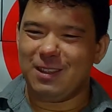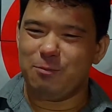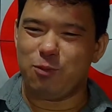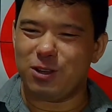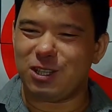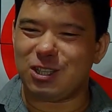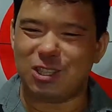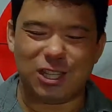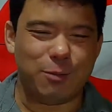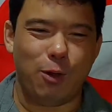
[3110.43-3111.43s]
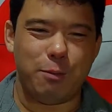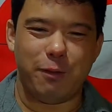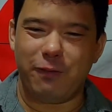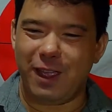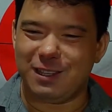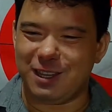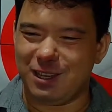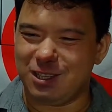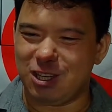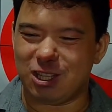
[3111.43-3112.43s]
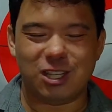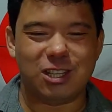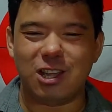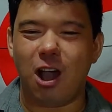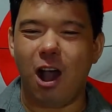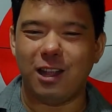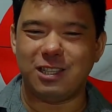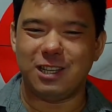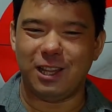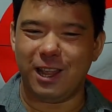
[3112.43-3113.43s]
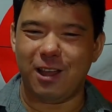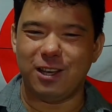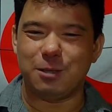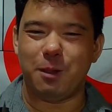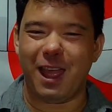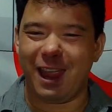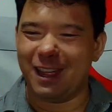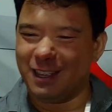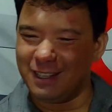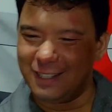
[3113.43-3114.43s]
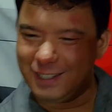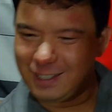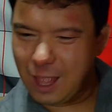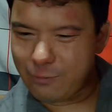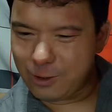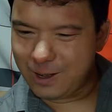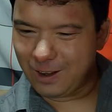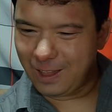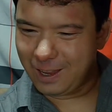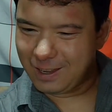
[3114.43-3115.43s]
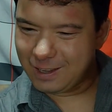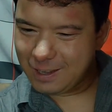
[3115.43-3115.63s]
Bridget's disappointment face is just constantly on display. Love her dearly.